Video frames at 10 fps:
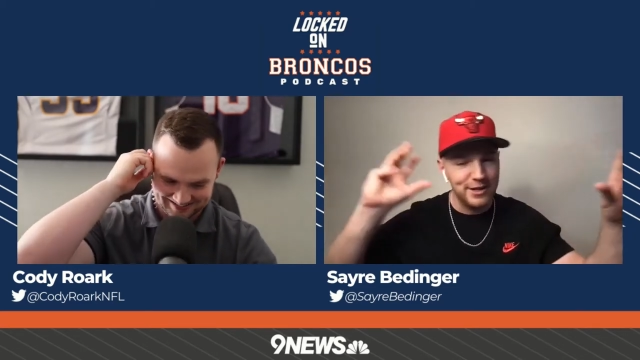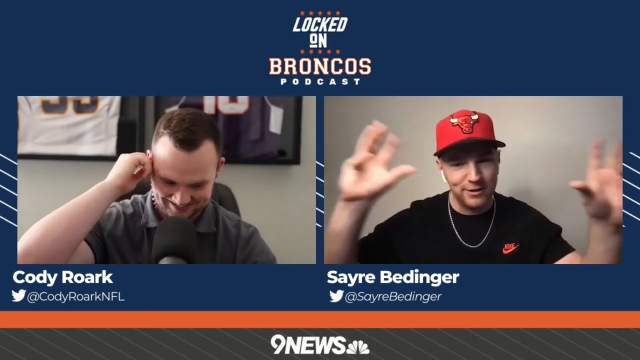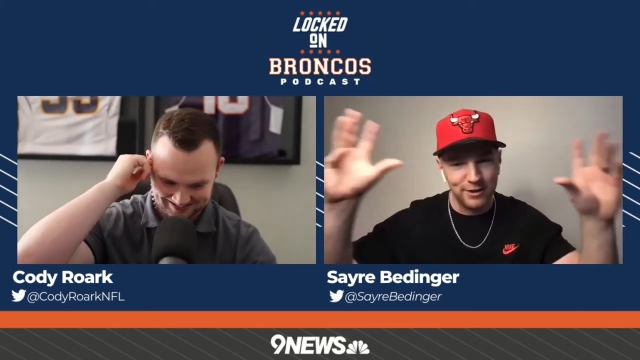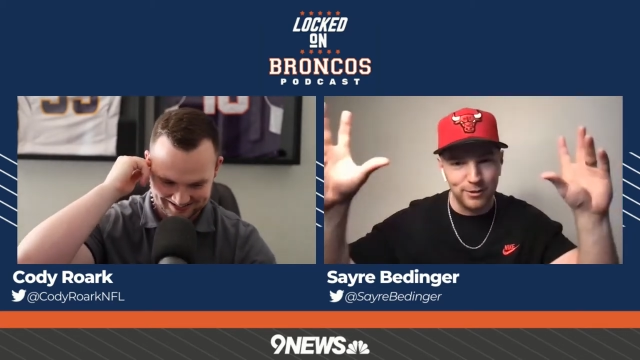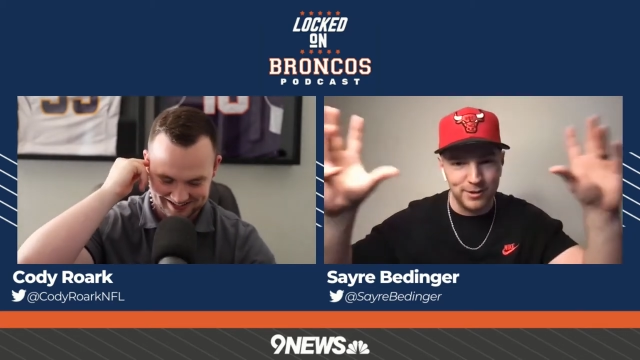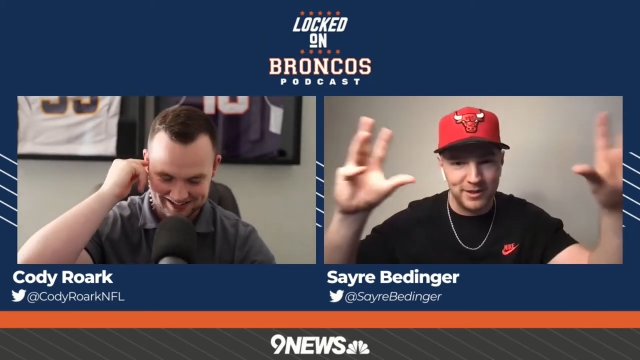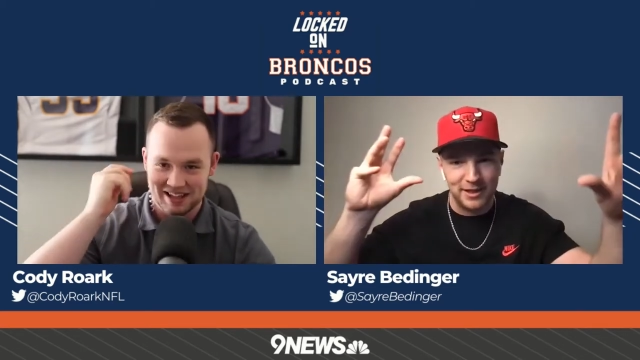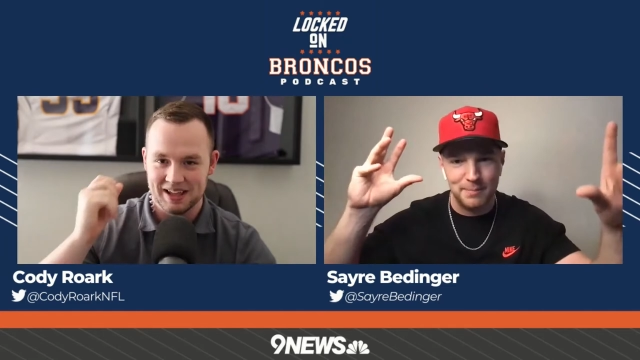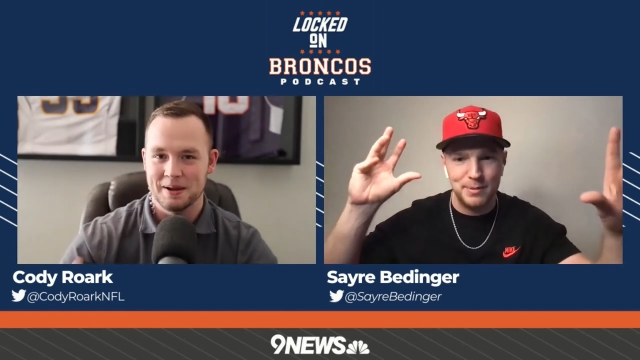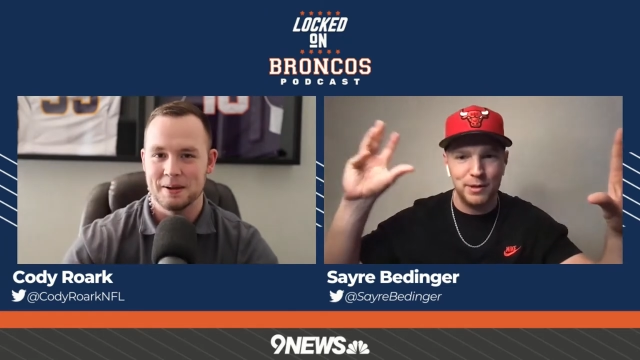Speaker 1: you know, going
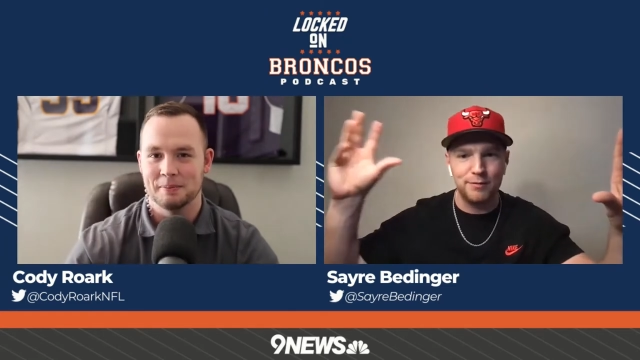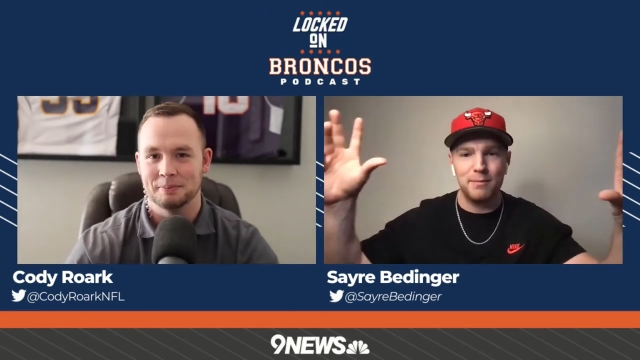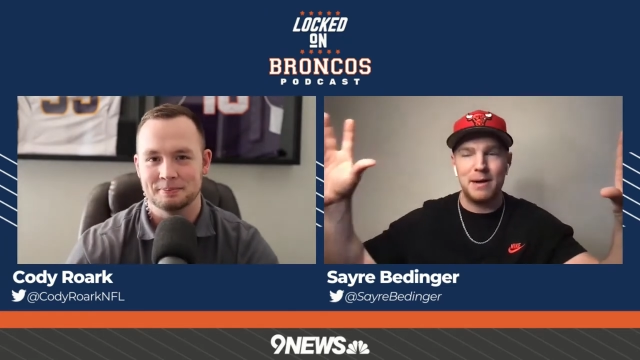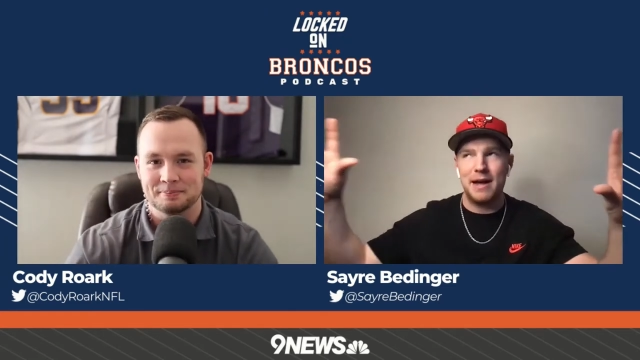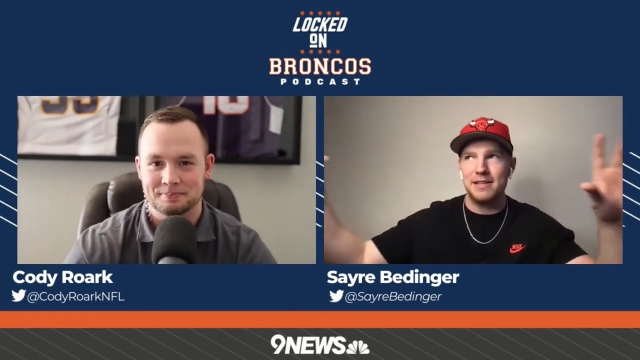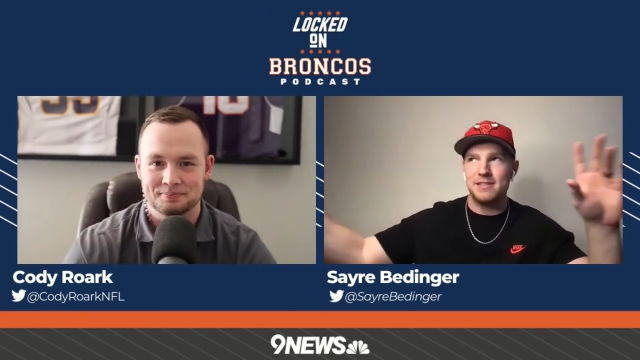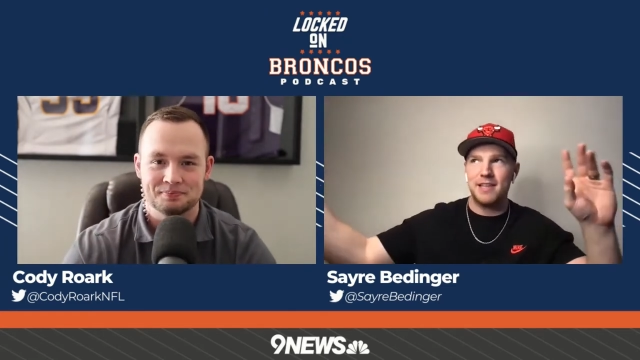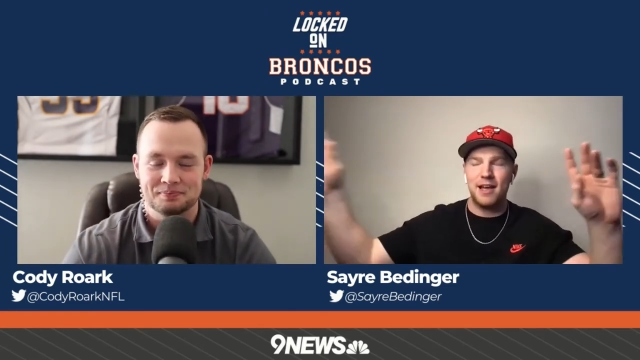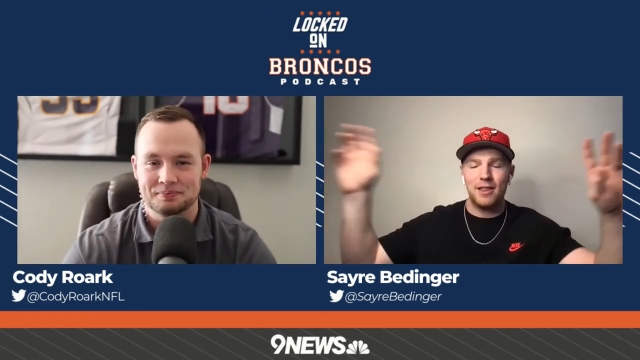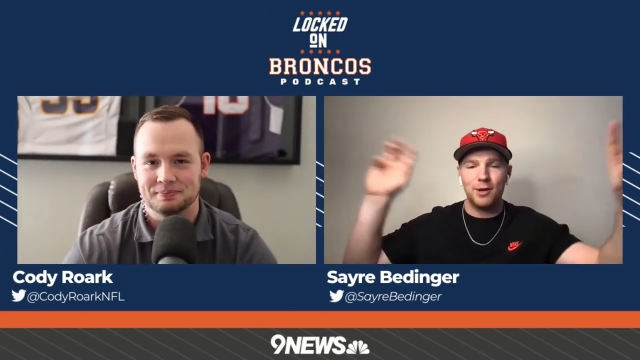like beautiful mind
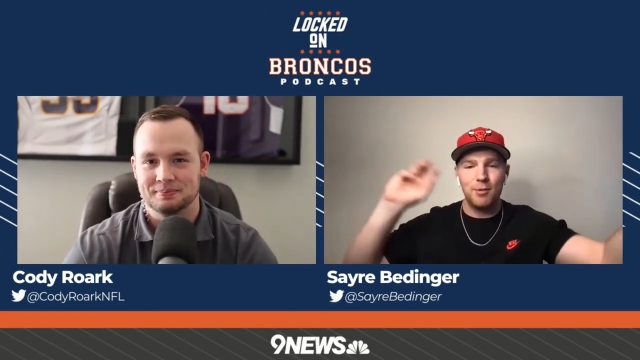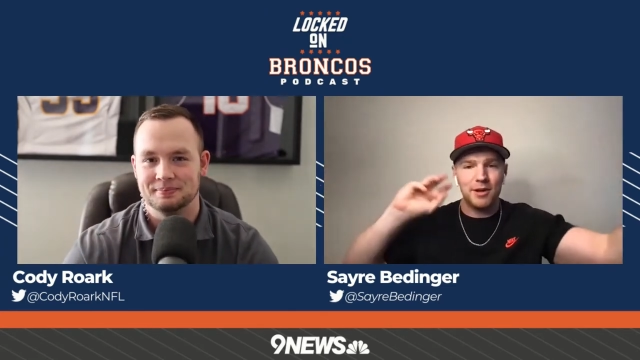style, like